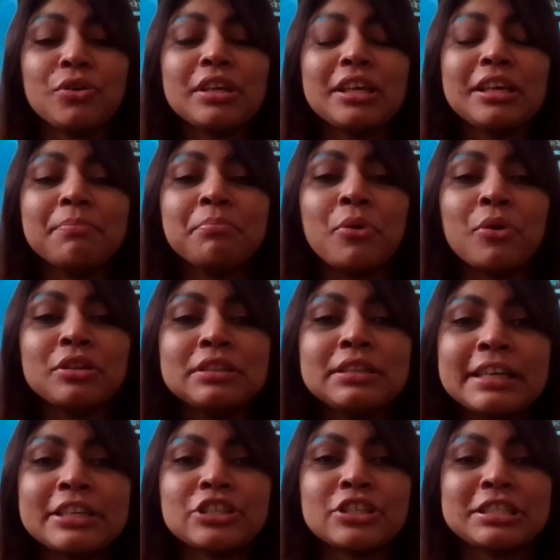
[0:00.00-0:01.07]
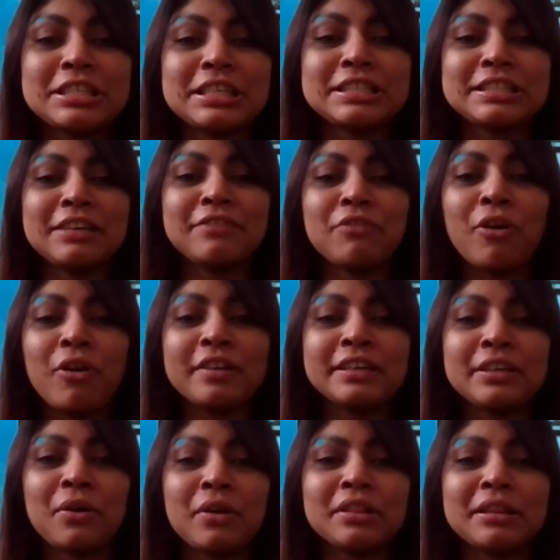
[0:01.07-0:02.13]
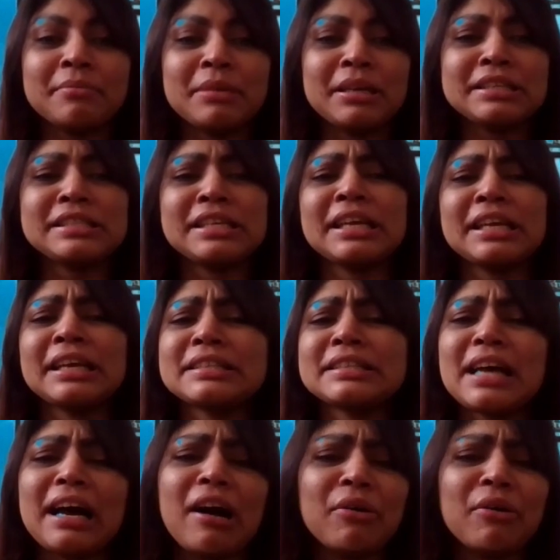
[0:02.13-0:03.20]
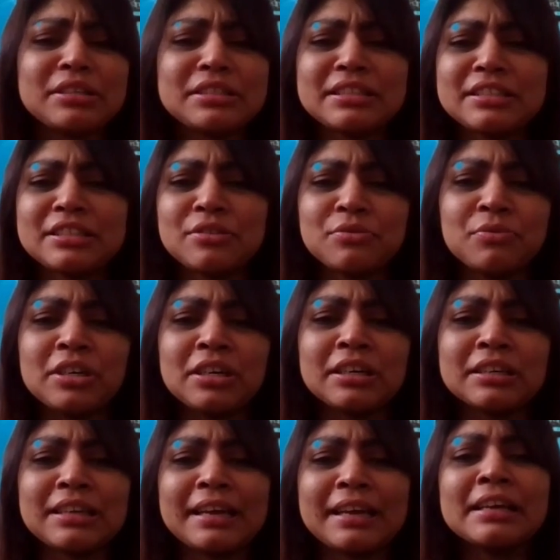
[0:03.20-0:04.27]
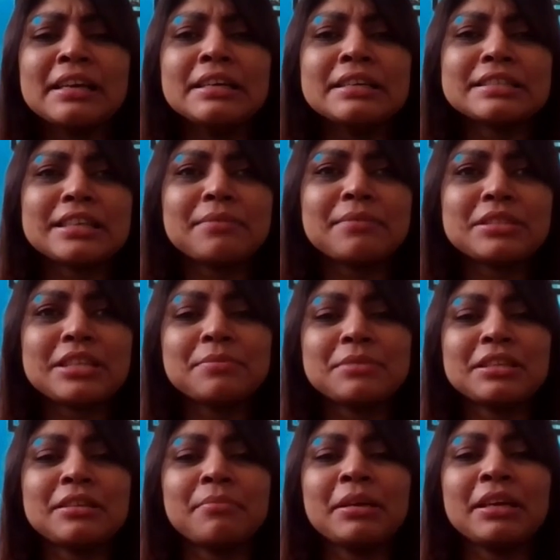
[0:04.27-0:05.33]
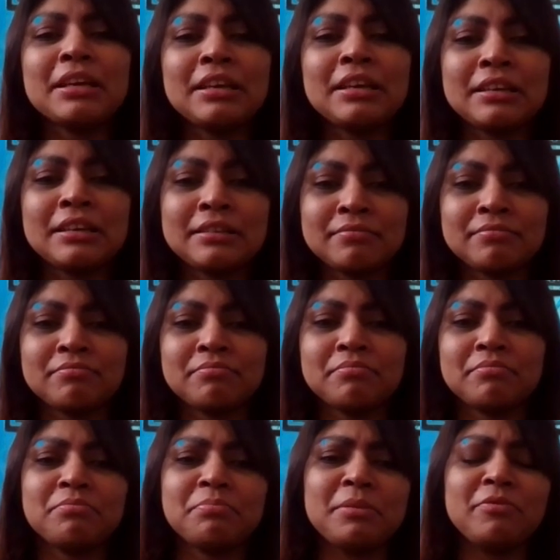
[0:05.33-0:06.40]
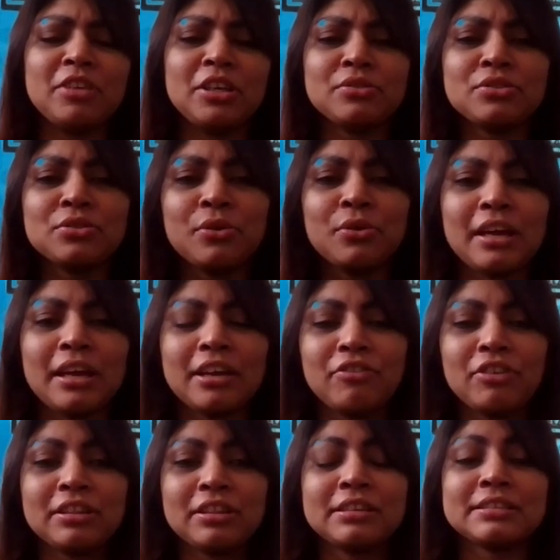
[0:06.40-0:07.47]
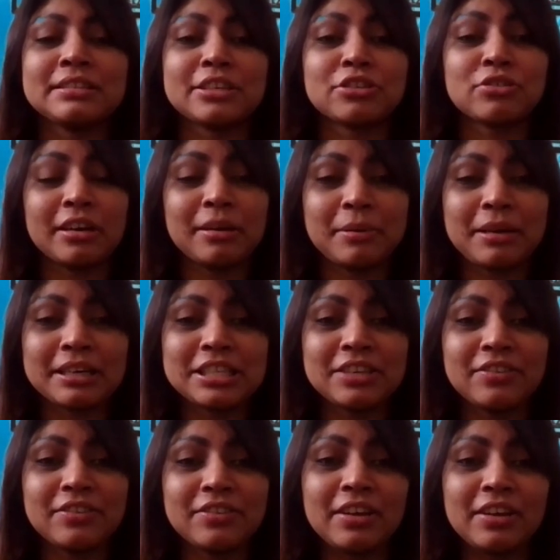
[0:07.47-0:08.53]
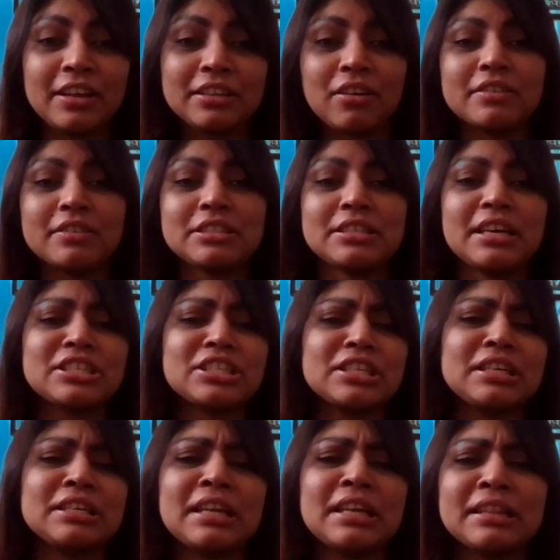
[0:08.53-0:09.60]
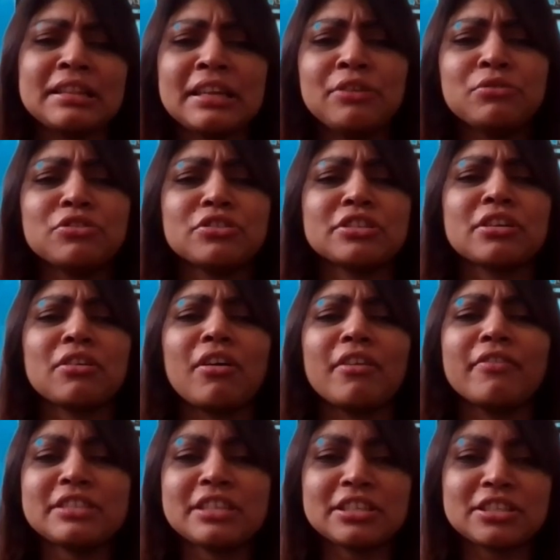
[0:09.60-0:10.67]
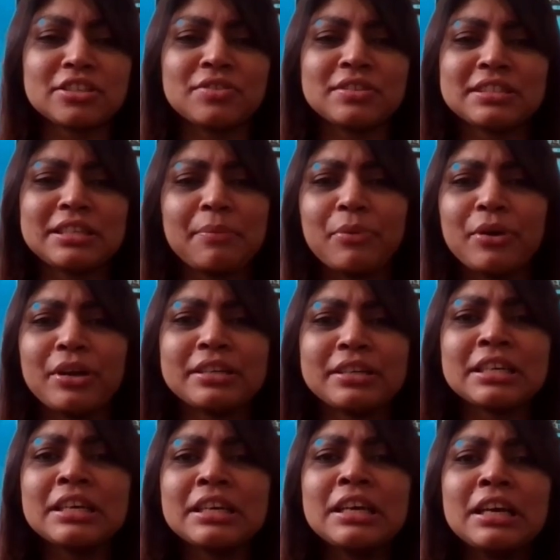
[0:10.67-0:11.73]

keep both the agencies involved in all the meetings. How does this work? Like sometimes in the beginning, we used to go ahead with the sexual and reproductive health conversation, and the nutrition conversations were separate.